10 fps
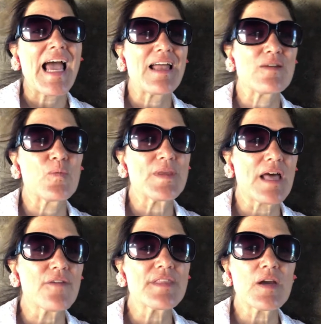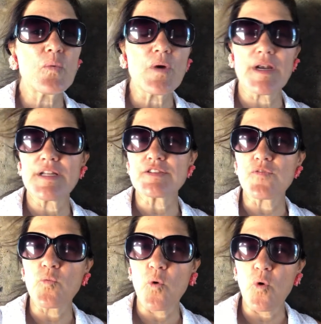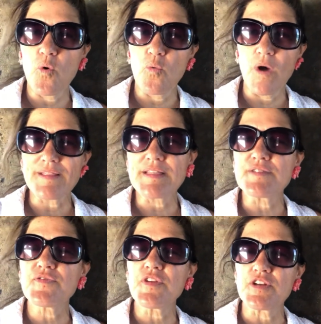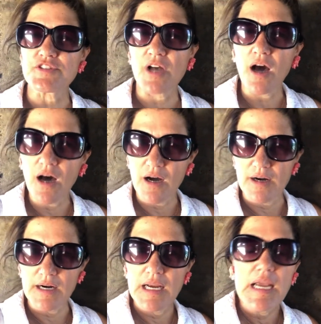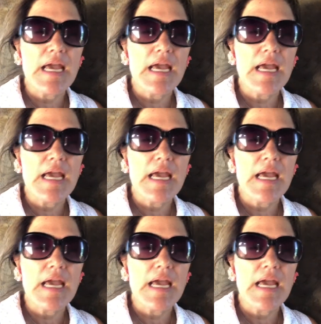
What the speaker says: And without the awareness of what these fears are,